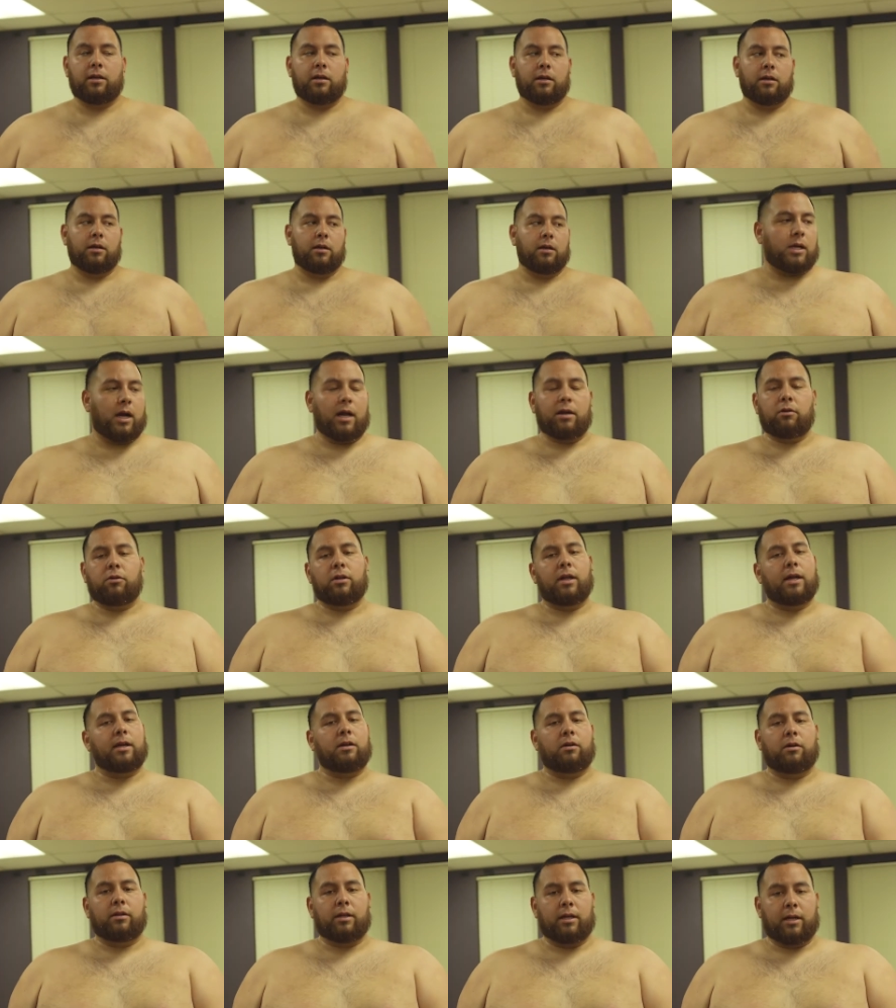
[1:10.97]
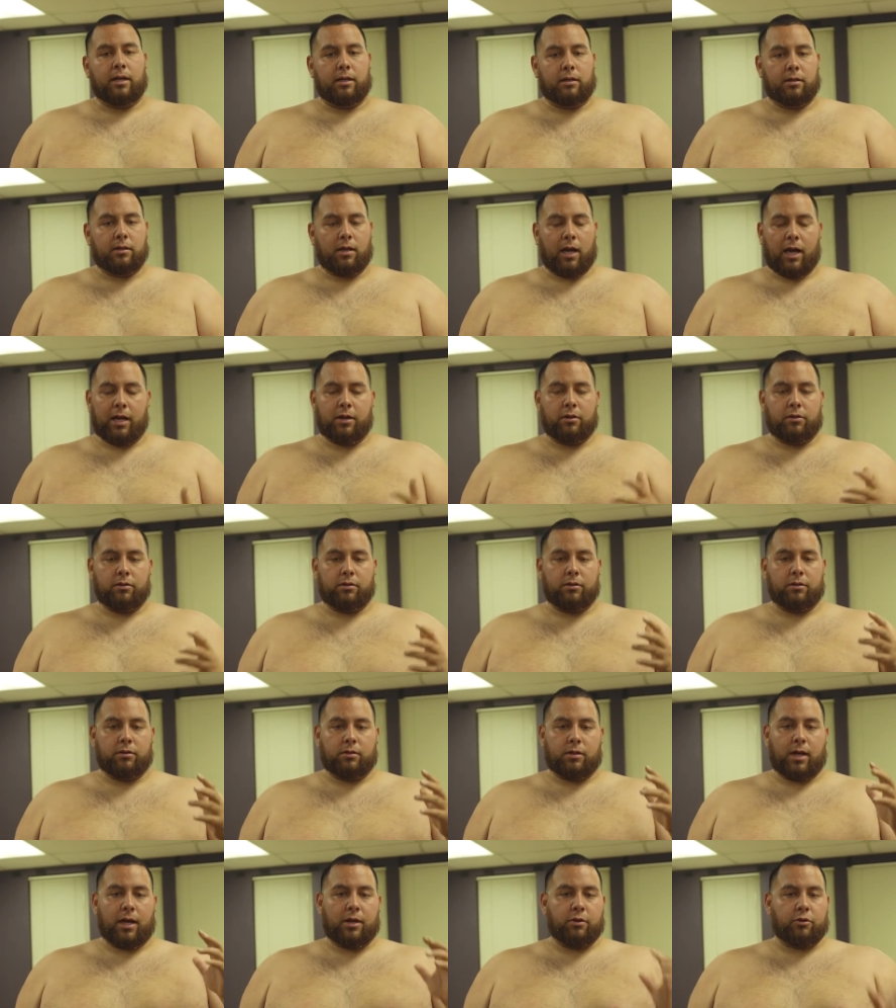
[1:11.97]
I don't like all that. I
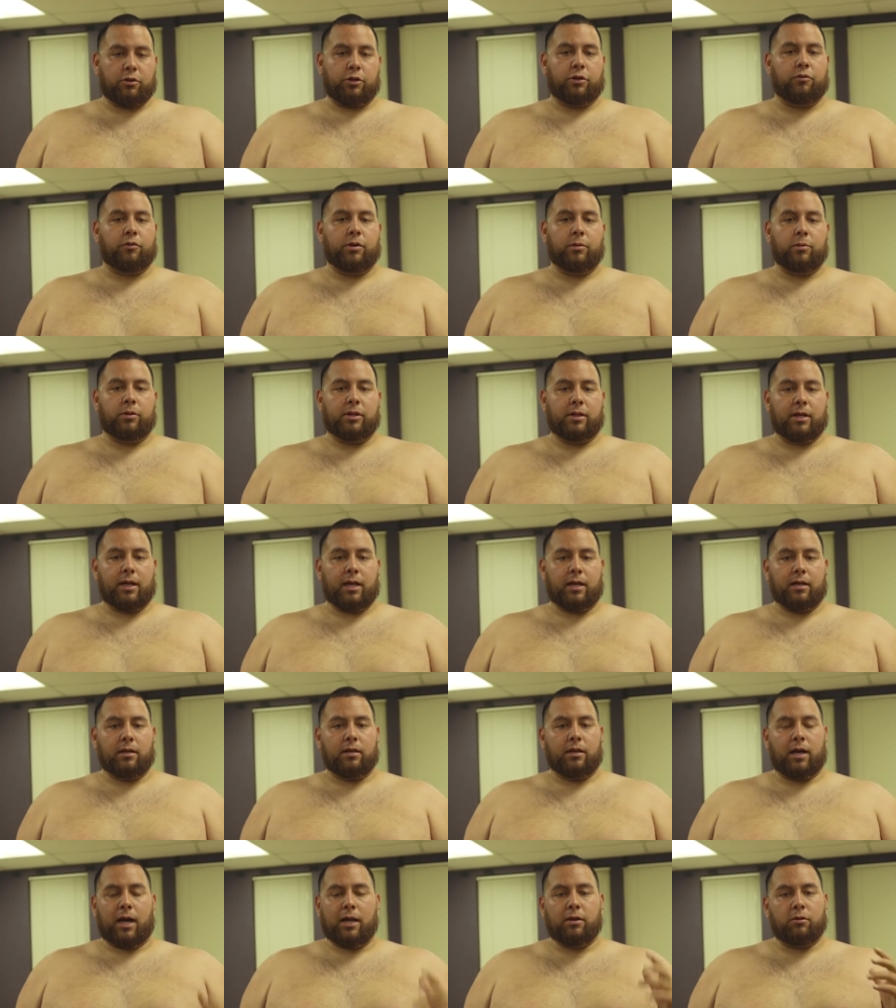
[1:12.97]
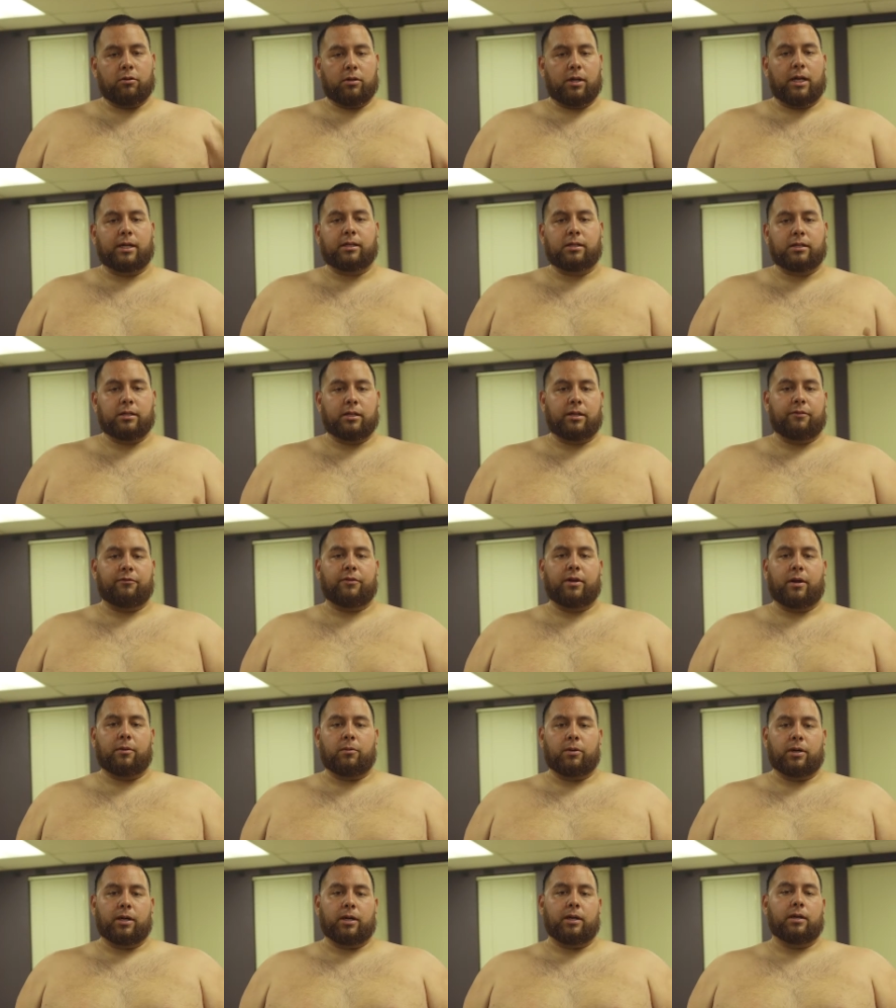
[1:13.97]
don't. I don't agree with that. I don't like to live
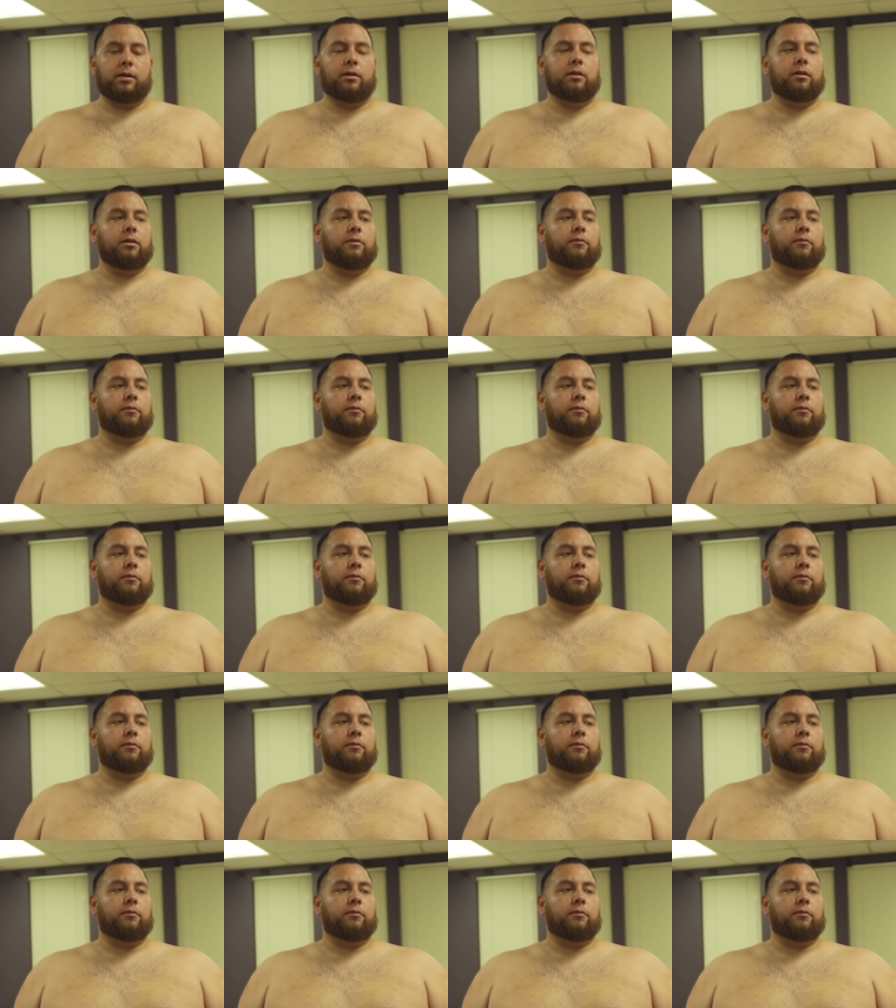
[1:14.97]
that way.